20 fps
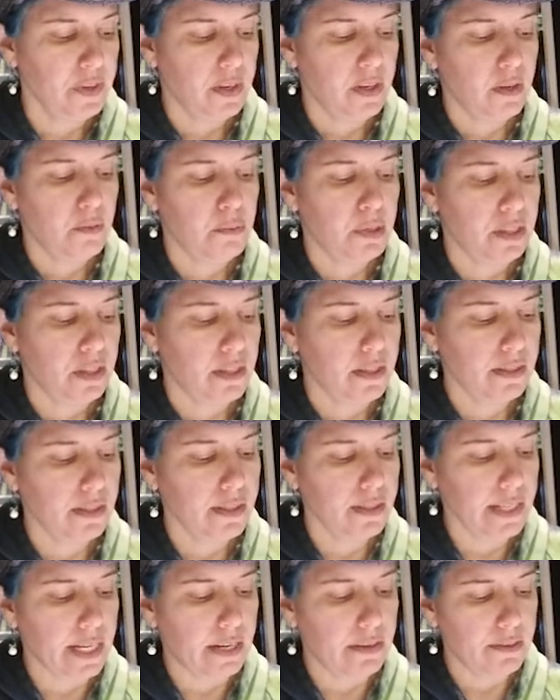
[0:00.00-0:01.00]
But this
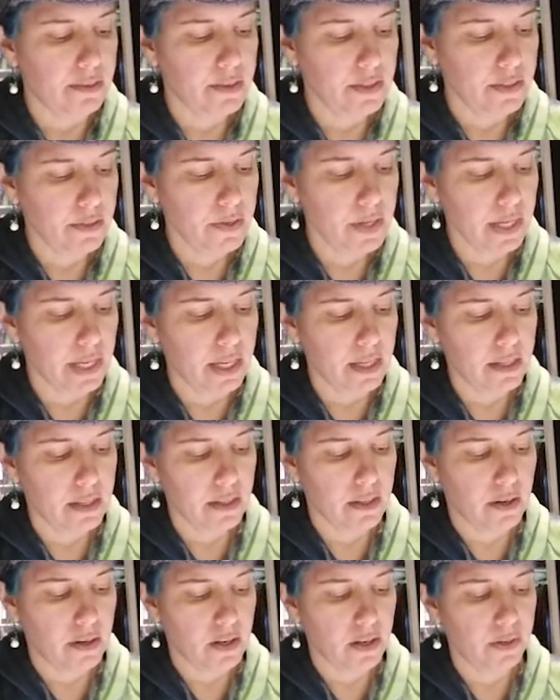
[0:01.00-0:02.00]
is how they're doing it.
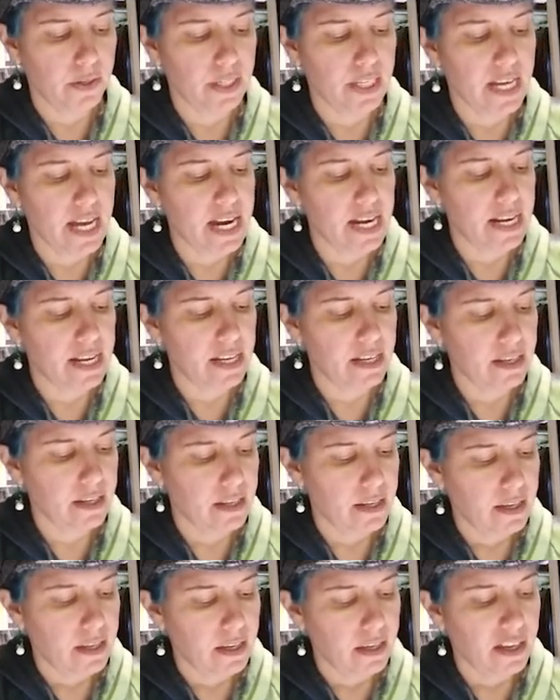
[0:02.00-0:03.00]
They're creating
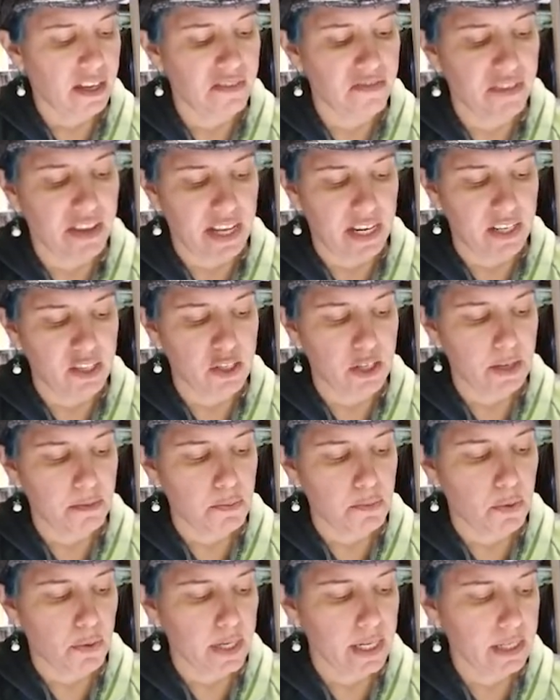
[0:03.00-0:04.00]
a vanishing
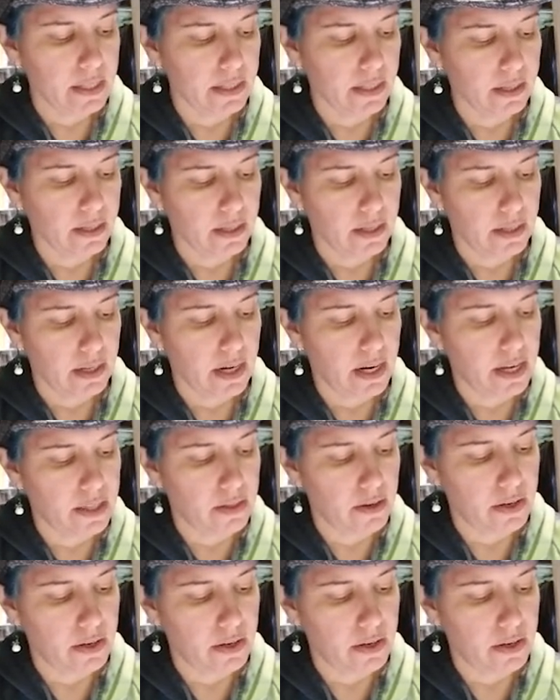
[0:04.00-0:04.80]
point, and they're